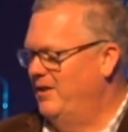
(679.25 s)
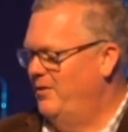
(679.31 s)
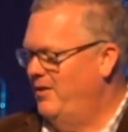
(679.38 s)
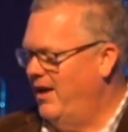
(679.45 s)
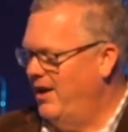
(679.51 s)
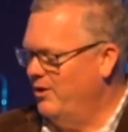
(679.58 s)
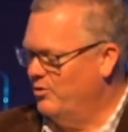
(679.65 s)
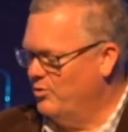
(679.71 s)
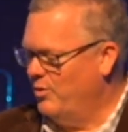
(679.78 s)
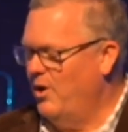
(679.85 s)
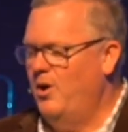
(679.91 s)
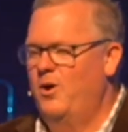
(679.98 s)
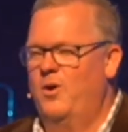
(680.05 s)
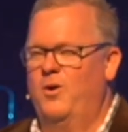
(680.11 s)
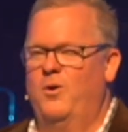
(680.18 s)
that
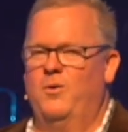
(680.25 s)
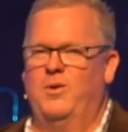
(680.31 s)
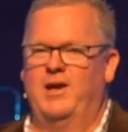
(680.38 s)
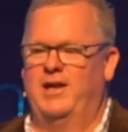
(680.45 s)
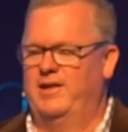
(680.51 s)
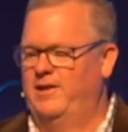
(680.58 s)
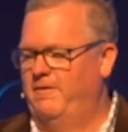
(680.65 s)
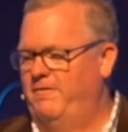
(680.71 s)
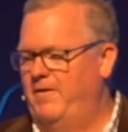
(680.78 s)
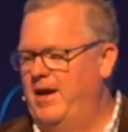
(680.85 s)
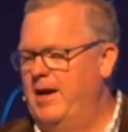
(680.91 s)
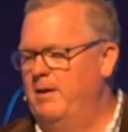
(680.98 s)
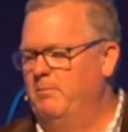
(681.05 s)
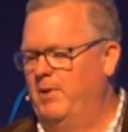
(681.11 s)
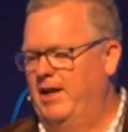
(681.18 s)
grow in the
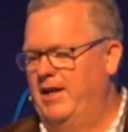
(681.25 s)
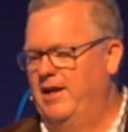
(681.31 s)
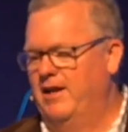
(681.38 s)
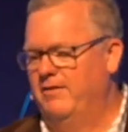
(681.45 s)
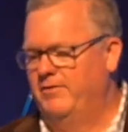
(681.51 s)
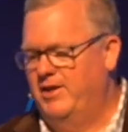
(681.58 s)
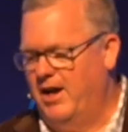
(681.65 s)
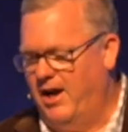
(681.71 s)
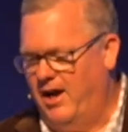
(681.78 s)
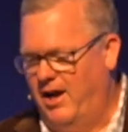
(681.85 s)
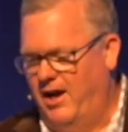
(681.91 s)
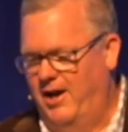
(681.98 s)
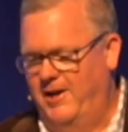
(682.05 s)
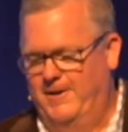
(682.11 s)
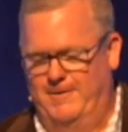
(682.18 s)
family of
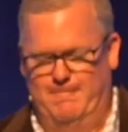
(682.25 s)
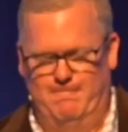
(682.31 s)
God.